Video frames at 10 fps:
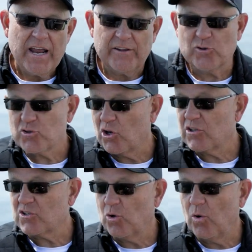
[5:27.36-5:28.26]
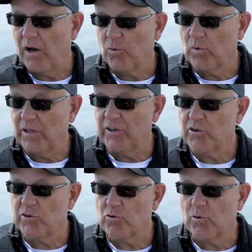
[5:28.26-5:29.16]
And there's also a really
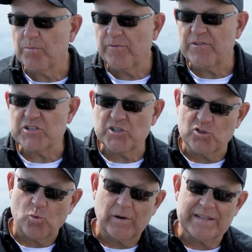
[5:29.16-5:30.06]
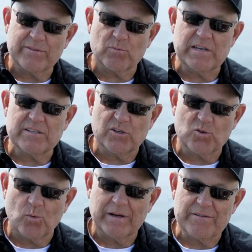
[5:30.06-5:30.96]
good group of fish in 23 to
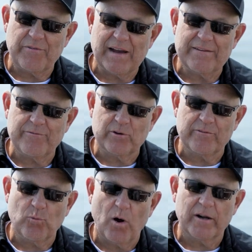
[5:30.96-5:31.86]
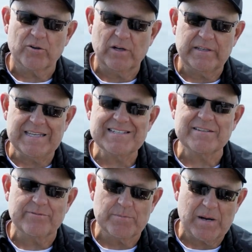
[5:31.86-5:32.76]
25 foot of water east
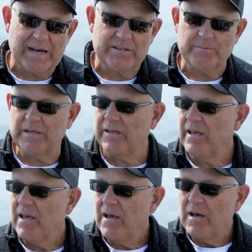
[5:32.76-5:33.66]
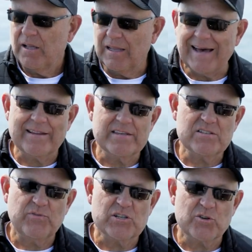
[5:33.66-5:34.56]
of the monument. A lot of
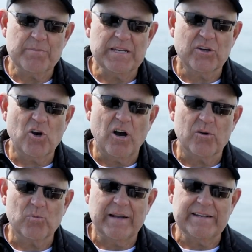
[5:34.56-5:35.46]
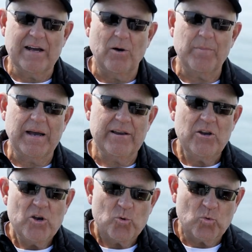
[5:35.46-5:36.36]
these fish are being caught right now by
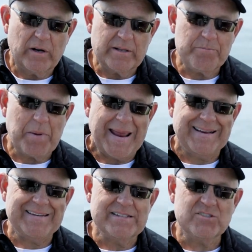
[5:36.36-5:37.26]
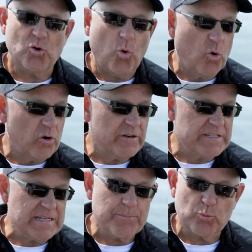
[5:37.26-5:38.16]
running bandits or
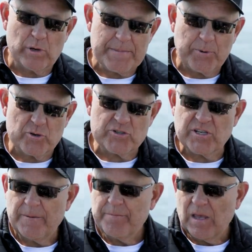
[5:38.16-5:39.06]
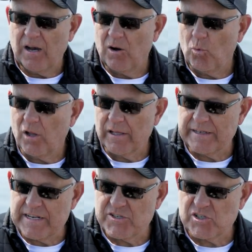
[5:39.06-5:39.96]
deep reapers. Walleye
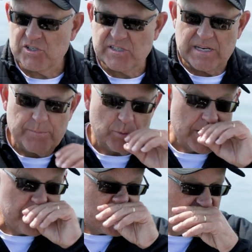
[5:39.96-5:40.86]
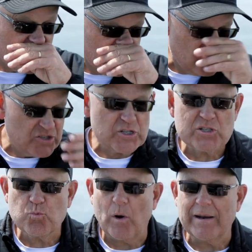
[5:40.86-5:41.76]
Nation's deep reapers. You're gonna
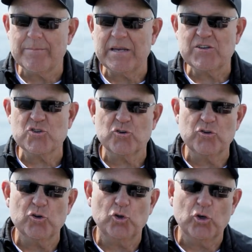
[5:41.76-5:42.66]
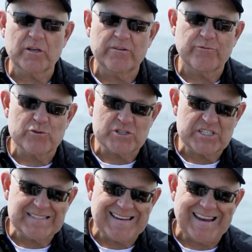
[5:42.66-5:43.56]
just wanna make sure you're looking for
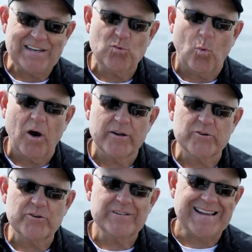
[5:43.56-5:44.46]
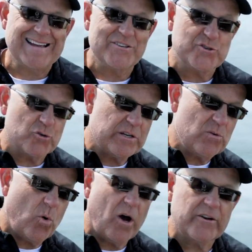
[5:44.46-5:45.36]
stained water, not dirty
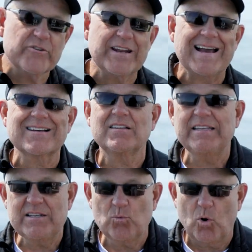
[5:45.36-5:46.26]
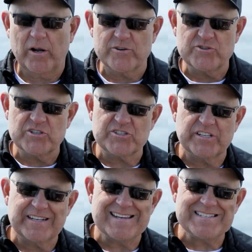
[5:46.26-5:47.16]
water, not clean water, just
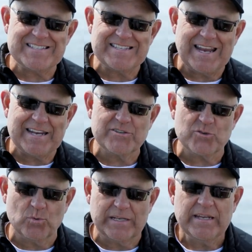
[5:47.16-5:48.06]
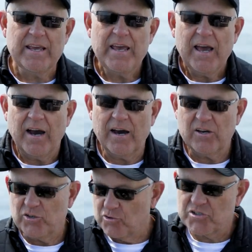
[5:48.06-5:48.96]
a nice stain to it.
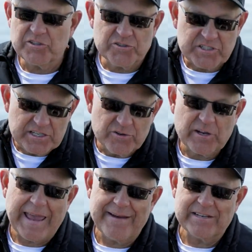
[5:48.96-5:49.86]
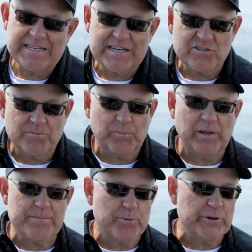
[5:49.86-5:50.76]
You can still see your cavitation
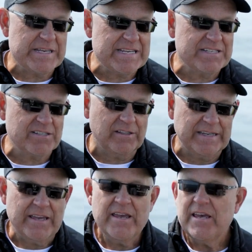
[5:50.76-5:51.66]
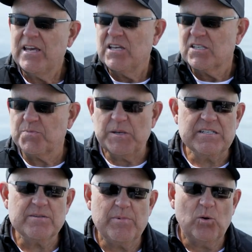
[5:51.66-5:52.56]
plate pretty easily.
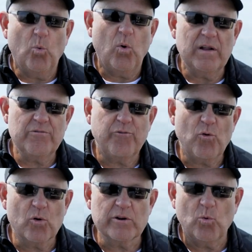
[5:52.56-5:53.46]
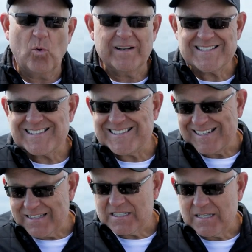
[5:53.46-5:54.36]
Speeds have been 1.4 to
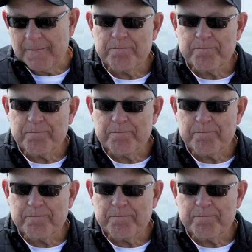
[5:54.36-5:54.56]
1.6.